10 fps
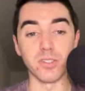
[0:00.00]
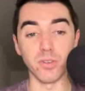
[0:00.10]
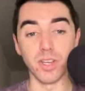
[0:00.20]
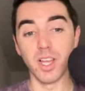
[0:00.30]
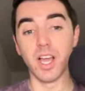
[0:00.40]

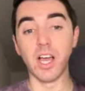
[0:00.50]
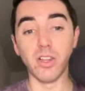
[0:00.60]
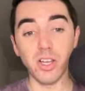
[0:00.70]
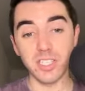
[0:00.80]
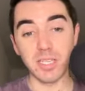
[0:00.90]
So a
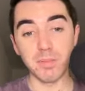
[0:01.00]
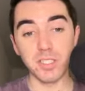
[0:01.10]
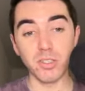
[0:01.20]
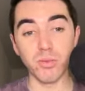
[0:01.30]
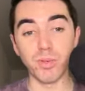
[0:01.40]
lot of teams
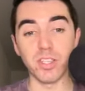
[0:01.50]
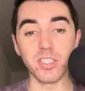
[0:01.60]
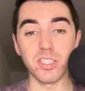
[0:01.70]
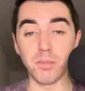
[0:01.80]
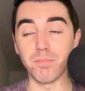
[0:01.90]
still with
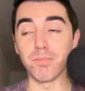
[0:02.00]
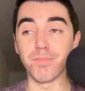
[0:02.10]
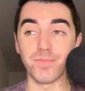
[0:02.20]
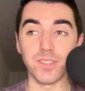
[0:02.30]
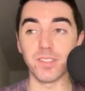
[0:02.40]
some
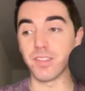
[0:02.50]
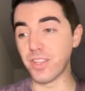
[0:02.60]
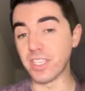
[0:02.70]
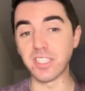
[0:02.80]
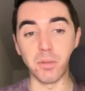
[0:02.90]

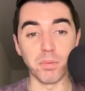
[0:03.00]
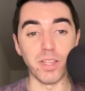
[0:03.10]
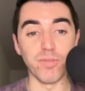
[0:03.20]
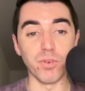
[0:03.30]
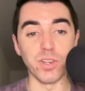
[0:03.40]
things to
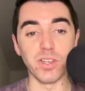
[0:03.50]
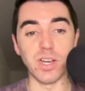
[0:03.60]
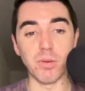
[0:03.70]
play for here.